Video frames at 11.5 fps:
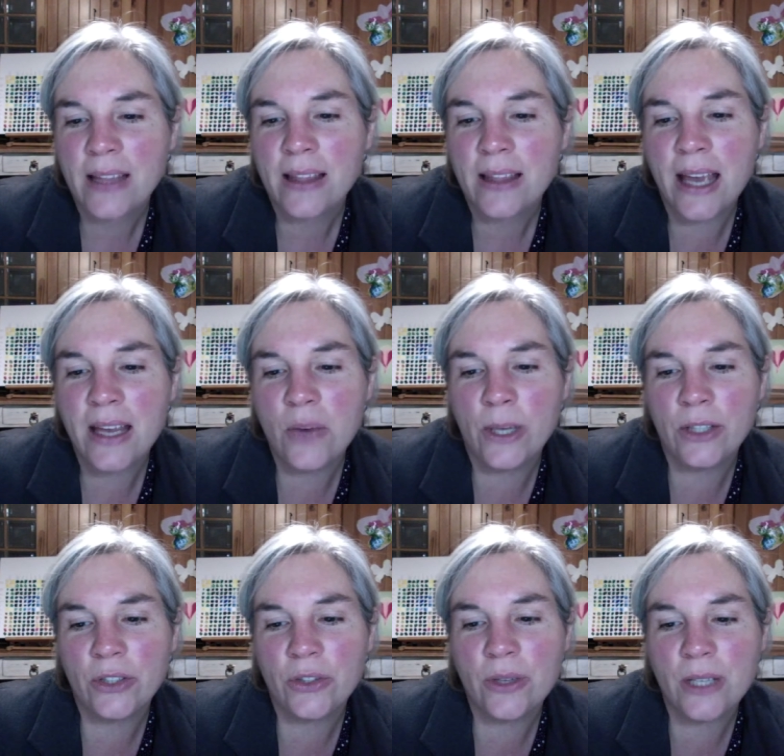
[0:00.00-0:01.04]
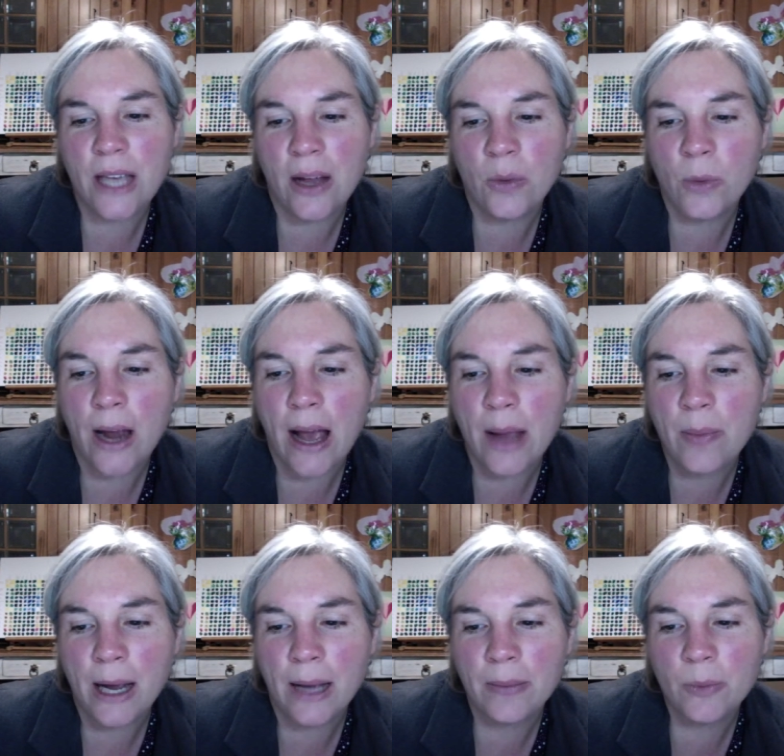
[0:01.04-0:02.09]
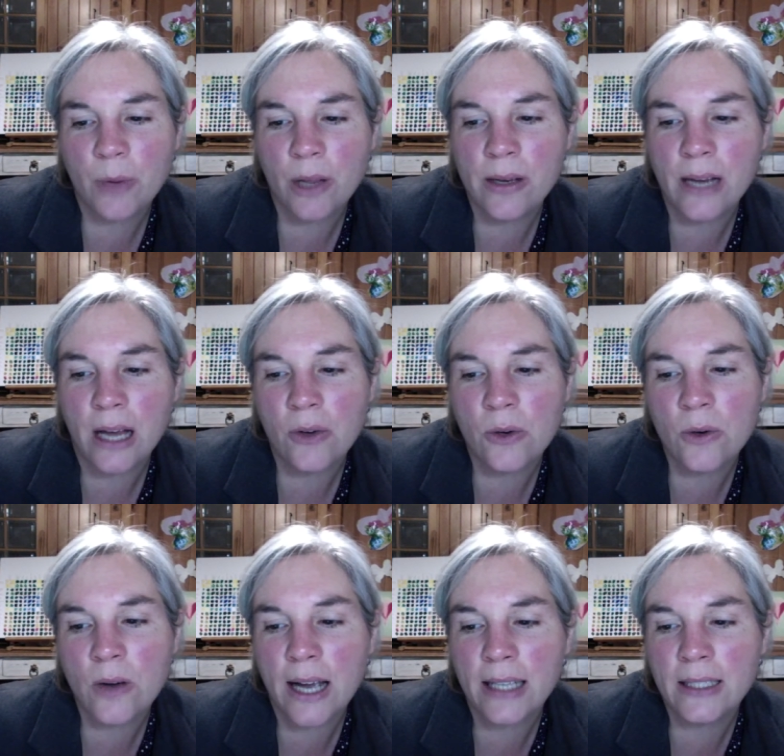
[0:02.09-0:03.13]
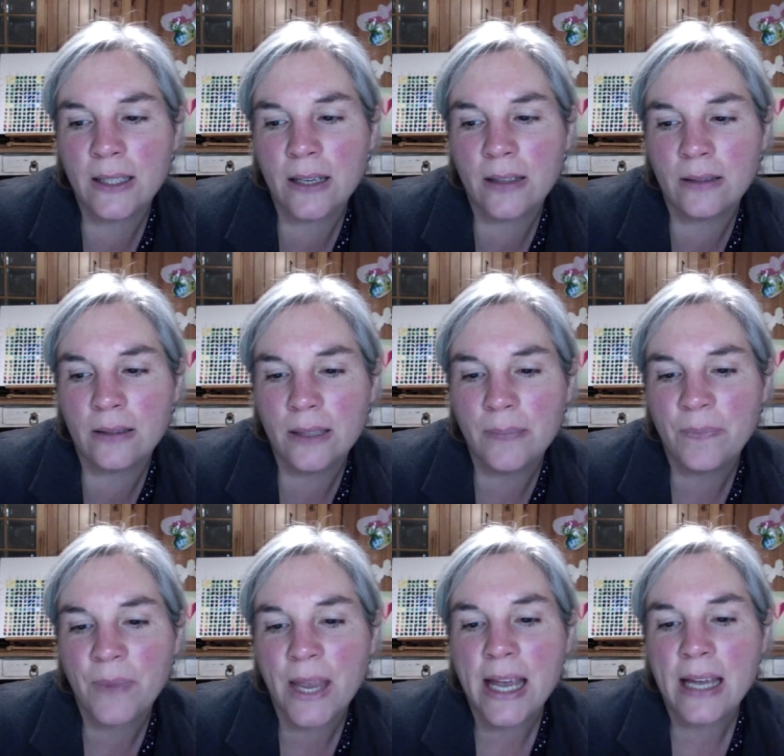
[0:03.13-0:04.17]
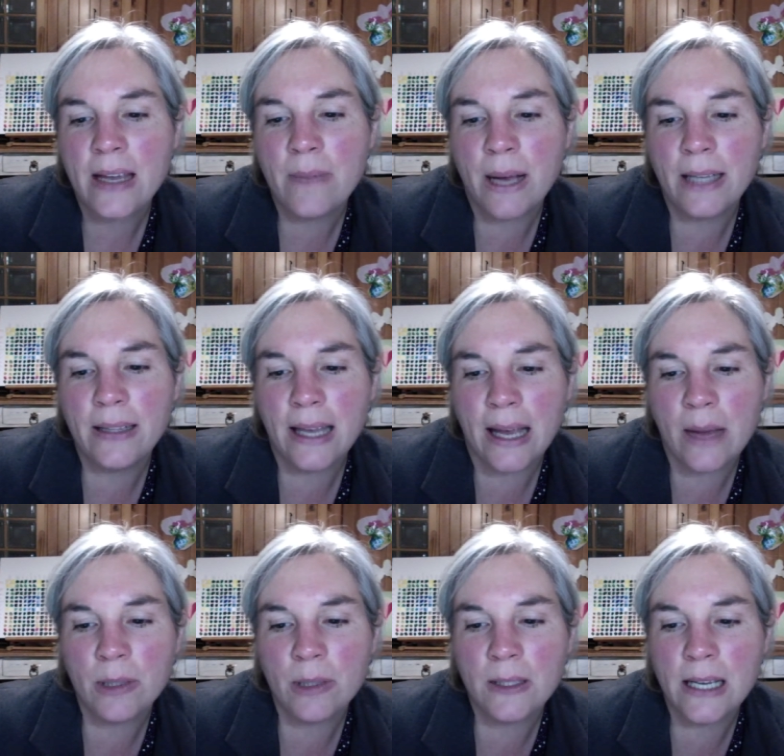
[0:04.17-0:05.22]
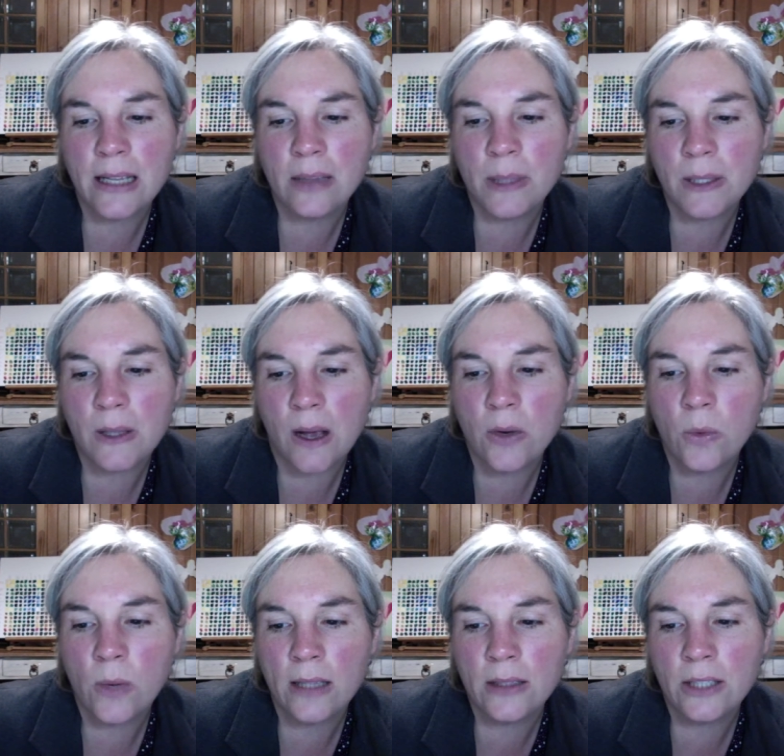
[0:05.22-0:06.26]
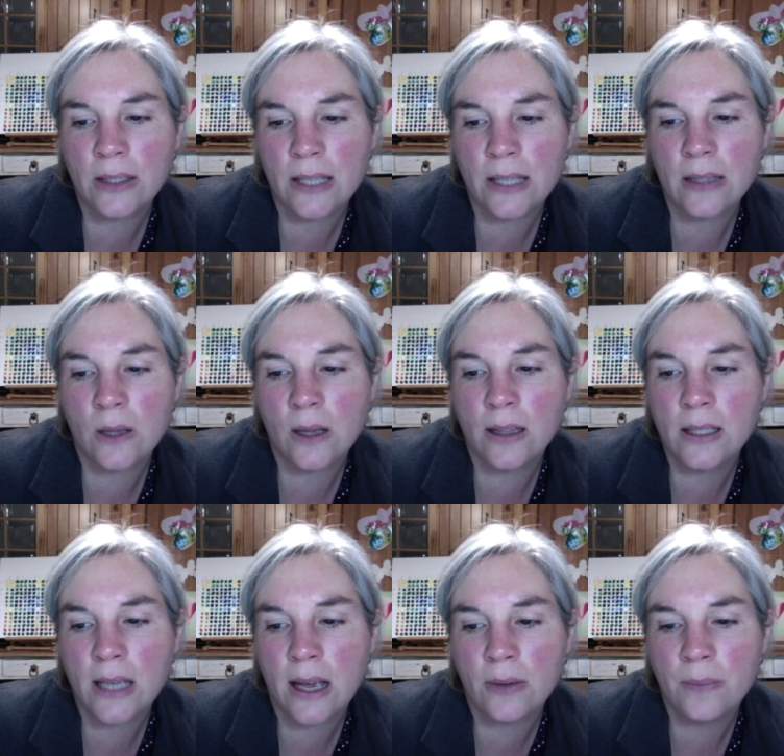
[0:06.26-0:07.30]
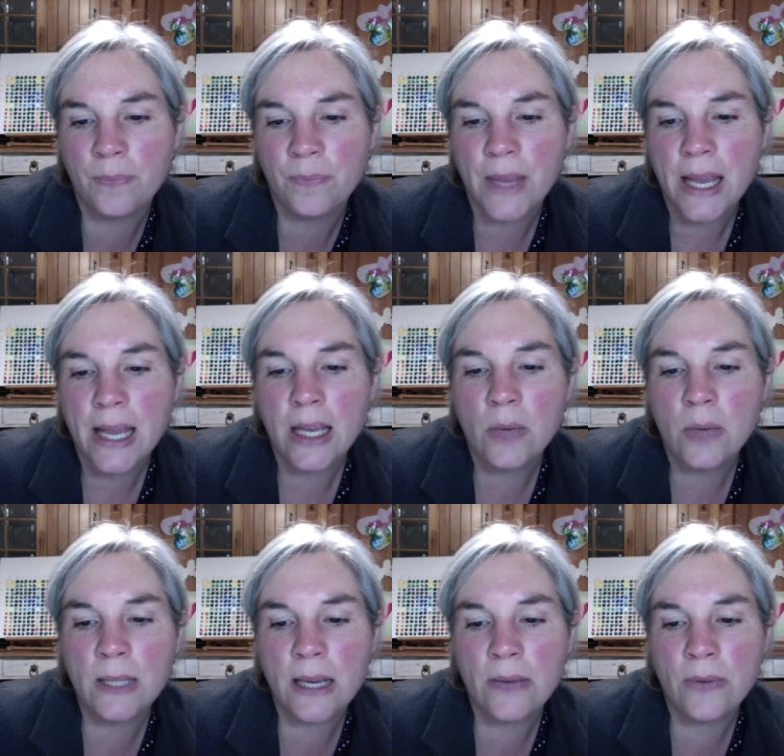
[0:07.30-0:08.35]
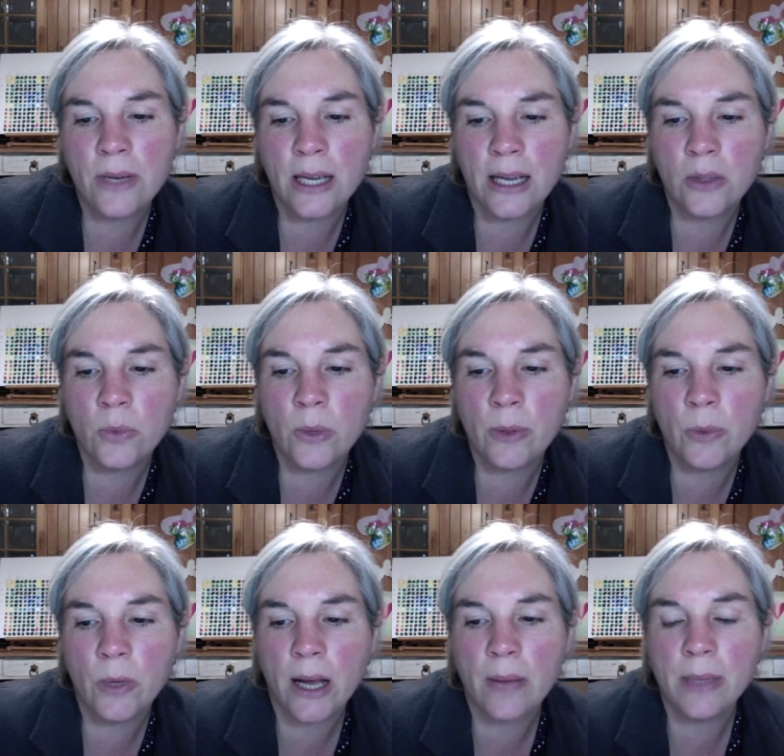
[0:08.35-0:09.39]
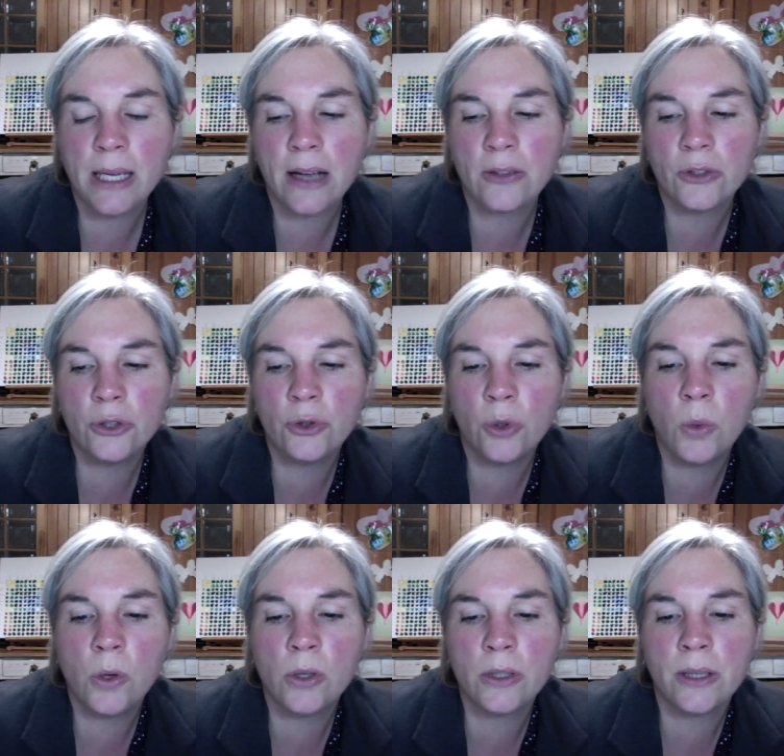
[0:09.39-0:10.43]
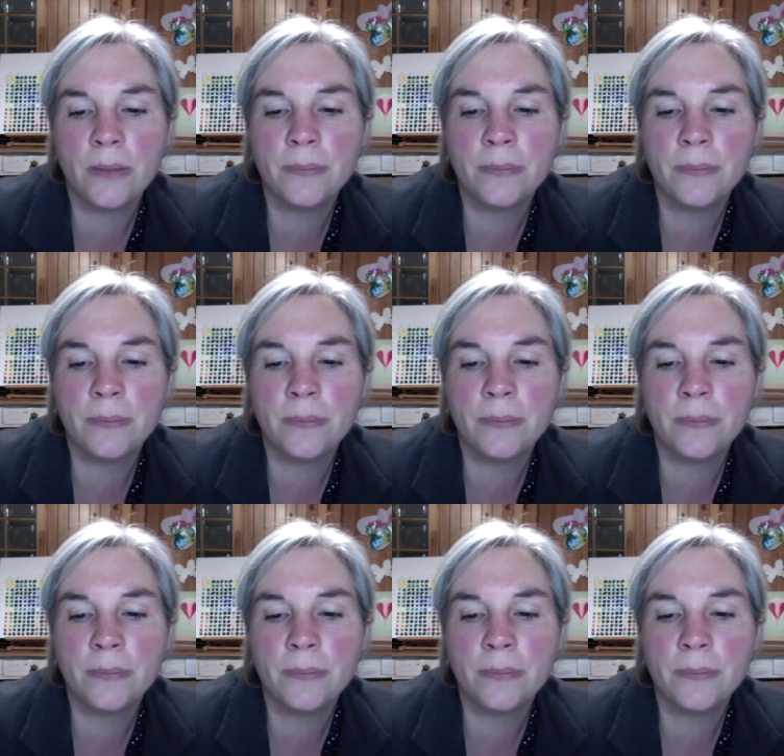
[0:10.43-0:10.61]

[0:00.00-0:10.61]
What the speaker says: There he went to the town where Abraham's brother Nahor had settled. He made the camels kneel beside a well just outside the town. It was evening, and the women were coming out to draw water.